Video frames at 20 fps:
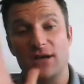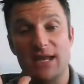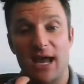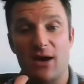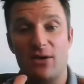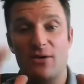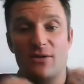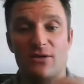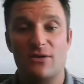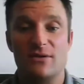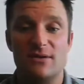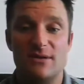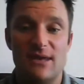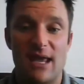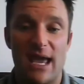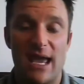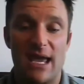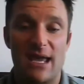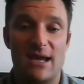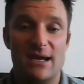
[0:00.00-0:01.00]
down
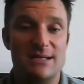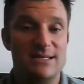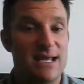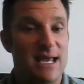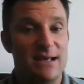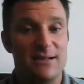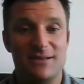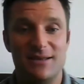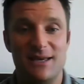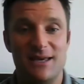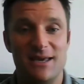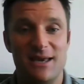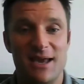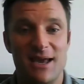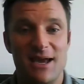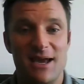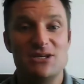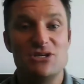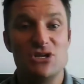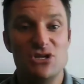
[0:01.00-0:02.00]
to a daily
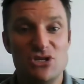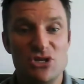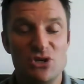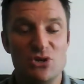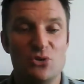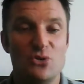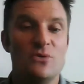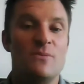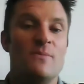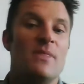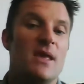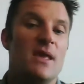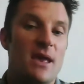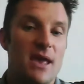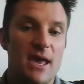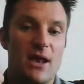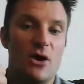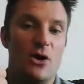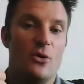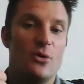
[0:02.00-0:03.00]
to-do,
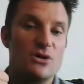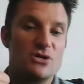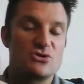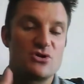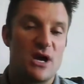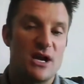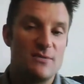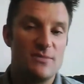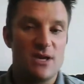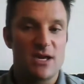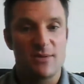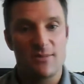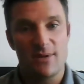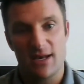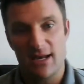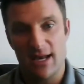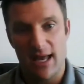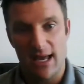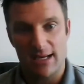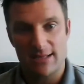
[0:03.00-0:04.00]
and always trying to be committed
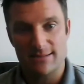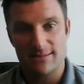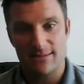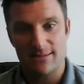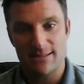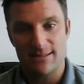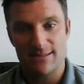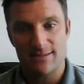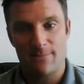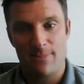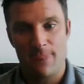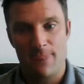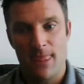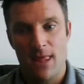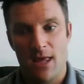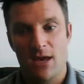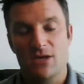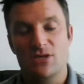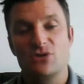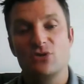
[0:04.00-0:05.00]
to excellence.
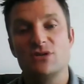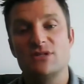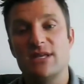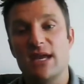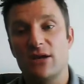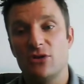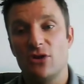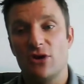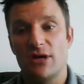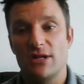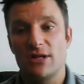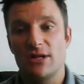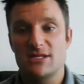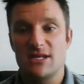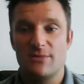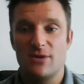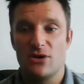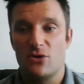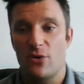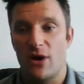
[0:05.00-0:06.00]
So let's take a look at some of
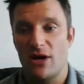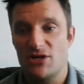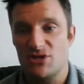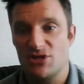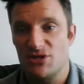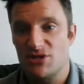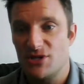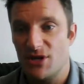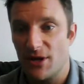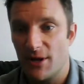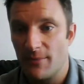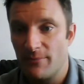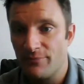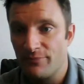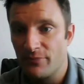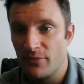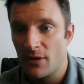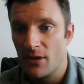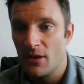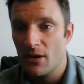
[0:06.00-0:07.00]
your questions here.
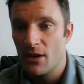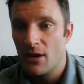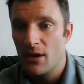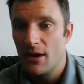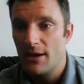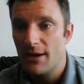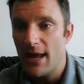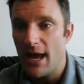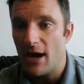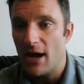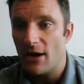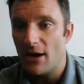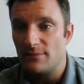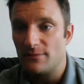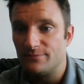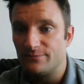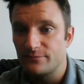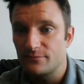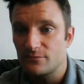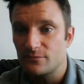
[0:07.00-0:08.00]
Now,
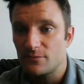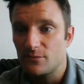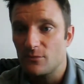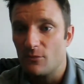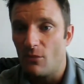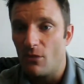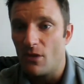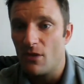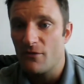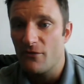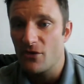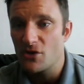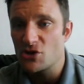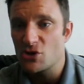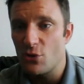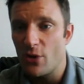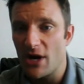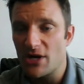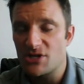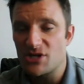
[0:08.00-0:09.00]
first
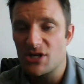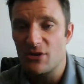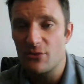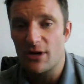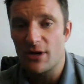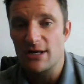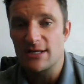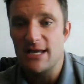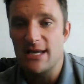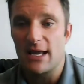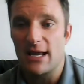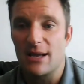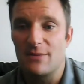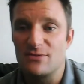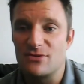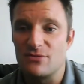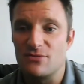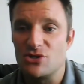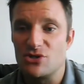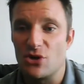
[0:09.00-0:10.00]
question that we're going to take comes
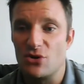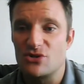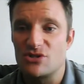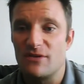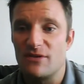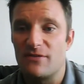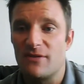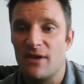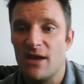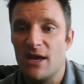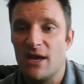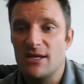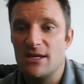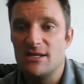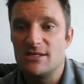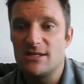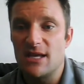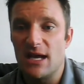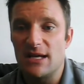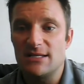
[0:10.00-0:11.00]
from Joseph
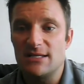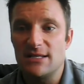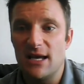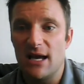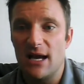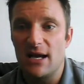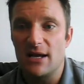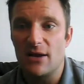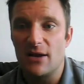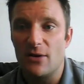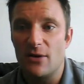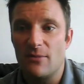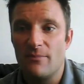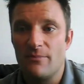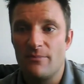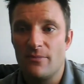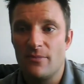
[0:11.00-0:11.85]
Santiago.